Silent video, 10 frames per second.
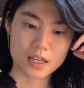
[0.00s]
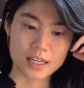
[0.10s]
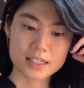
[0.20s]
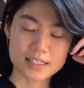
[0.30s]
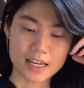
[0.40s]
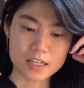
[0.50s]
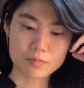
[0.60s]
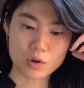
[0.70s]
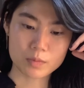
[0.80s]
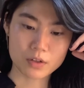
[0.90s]
In the second
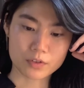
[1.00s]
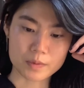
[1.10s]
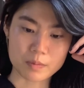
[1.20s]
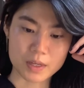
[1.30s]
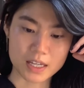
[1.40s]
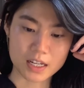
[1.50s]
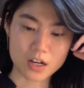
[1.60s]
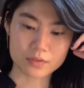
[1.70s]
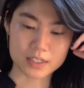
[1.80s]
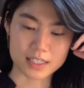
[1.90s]
moment, from the beginning
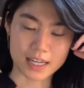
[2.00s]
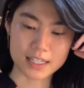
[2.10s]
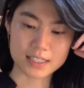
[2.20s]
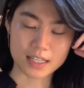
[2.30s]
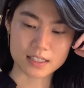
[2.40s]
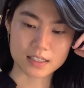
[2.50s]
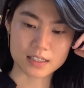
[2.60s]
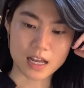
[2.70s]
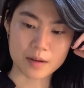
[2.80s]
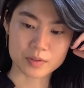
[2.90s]
of the second
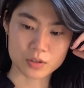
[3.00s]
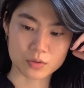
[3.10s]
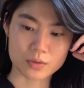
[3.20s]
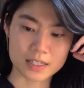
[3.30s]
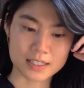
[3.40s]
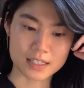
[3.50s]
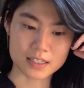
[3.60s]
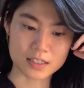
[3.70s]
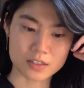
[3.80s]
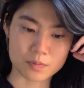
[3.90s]
sentence up to it
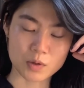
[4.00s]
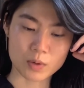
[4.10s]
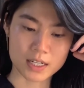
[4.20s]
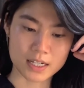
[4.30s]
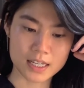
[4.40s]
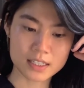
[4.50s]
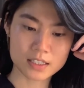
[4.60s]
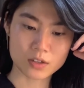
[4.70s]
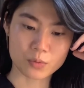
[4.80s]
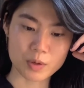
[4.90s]
ceases to be what it
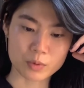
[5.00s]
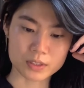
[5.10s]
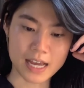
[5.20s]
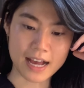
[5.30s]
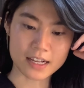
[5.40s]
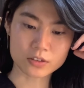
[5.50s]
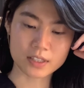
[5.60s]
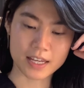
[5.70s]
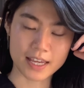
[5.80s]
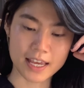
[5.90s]
is, we will tackle the
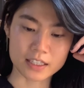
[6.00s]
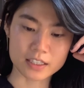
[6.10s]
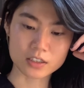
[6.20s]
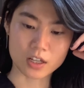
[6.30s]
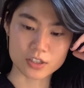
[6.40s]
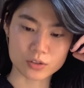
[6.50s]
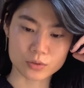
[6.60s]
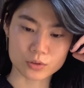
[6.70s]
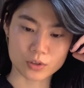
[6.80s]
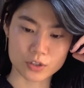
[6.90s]
Hegelian logical
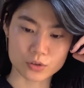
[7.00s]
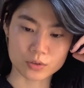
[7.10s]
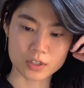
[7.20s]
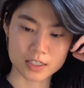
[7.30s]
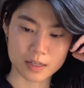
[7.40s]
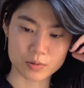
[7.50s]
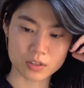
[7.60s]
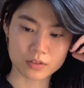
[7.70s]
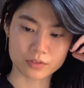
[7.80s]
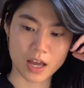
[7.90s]
structural conception
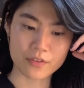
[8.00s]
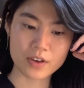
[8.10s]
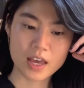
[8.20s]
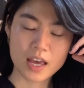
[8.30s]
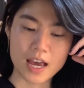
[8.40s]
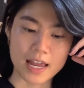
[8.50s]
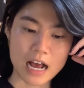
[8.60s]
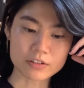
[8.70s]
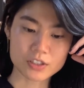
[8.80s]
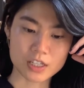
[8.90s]
of life and
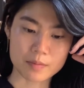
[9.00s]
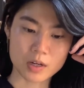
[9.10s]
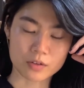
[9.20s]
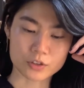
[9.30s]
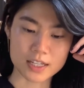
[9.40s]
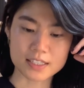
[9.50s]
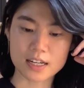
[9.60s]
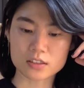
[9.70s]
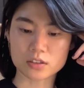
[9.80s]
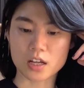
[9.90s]
how the schema of
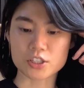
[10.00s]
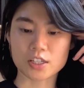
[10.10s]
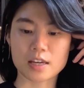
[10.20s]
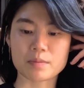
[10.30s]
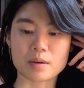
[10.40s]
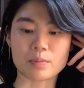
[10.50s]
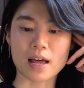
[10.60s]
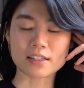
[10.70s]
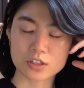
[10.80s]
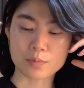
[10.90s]
transcendental logic can be
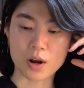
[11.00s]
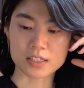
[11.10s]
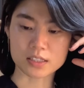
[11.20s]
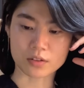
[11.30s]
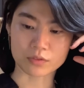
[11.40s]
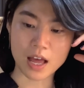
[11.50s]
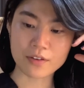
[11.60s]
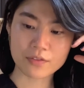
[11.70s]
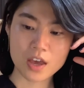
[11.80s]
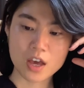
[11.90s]
applied to the process of
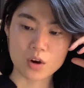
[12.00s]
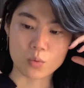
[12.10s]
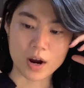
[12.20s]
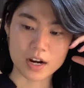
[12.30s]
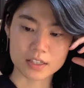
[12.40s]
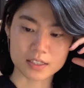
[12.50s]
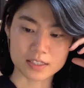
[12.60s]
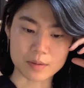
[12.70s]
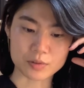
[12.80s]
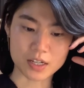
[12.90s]
life, where the
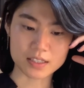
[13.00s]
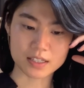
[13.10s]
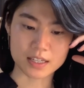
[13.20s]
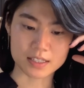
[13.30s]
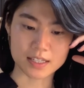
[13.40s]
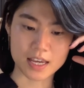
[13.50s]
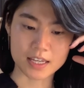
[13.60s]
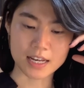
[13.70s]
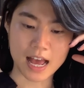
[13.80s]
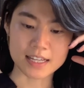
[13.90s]
subject is
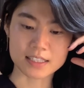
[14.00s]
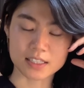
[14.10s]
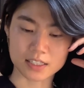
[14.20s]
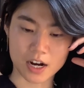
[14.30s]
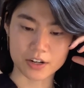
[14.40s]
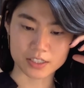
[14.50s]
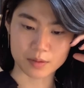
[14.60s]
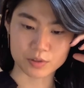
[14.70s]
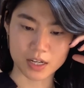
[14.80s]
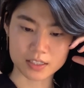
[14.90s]
taken as desiring
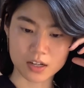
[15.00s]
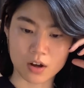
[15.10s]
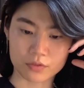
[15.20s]
subject of